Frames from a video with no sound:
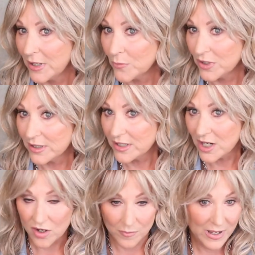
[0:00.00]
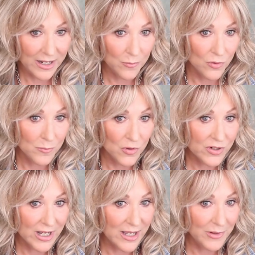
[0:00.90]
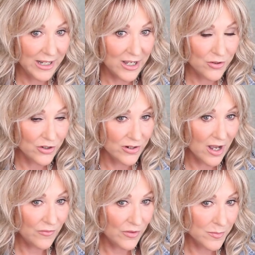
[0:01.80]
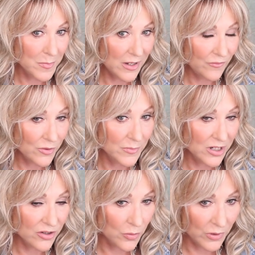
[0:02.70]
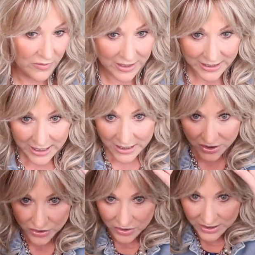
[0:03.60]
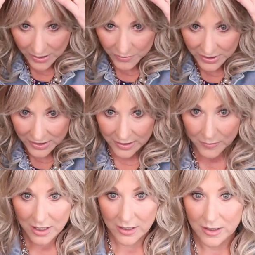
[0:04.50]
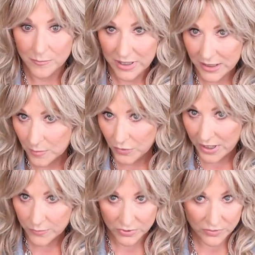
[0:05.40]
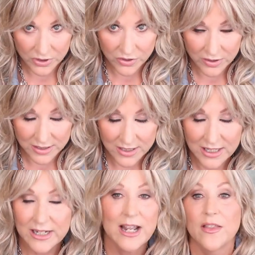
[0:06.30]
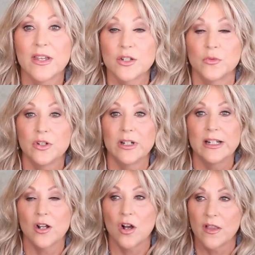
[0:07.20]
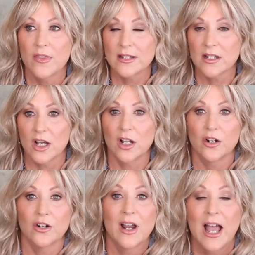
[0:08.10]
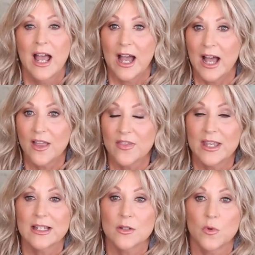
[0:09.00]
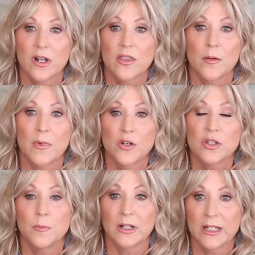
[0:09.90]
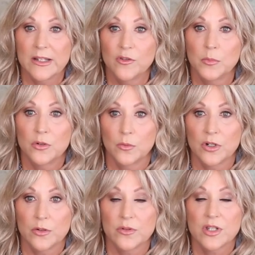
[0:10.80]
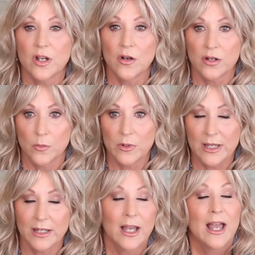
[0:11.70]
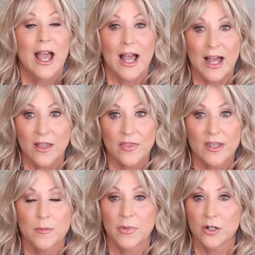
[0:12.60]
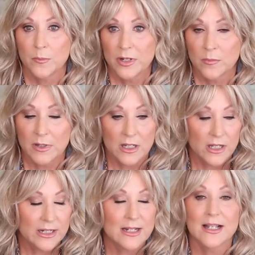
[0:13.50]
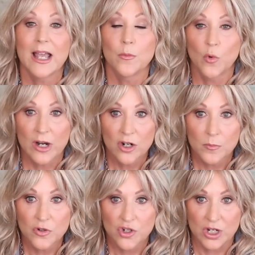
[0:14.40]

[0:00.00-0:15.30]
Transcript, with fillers: but we're going to talk about it one more time in case you're not fam familiar with it. Starts out with a uh, medium brown root, as you can see. Now, this rooting on this color, I think, is one of the most believable roots on a wig. I think Butterbeer Blonde is a wearable